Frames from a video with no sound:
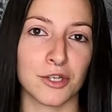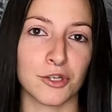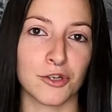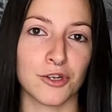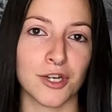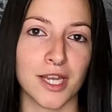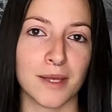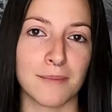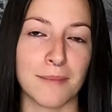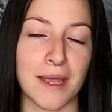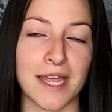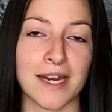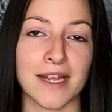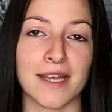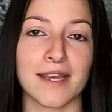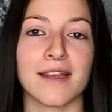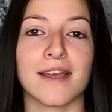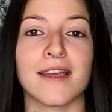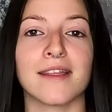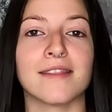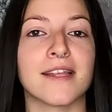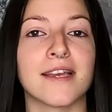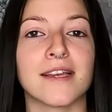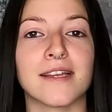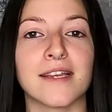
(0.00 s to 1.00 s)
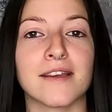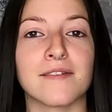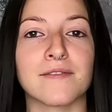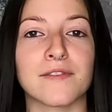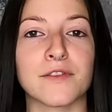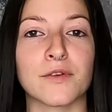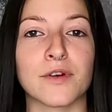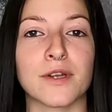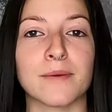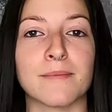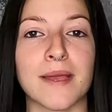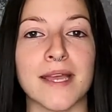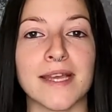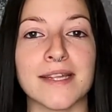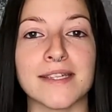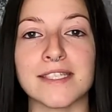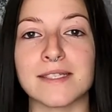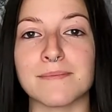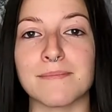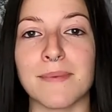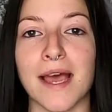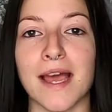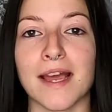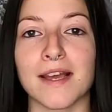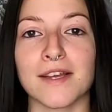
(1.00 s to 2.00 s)
cremate it, and then give the remains
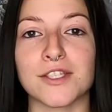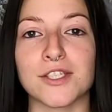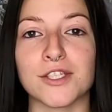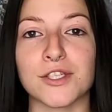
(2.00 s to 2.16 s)
back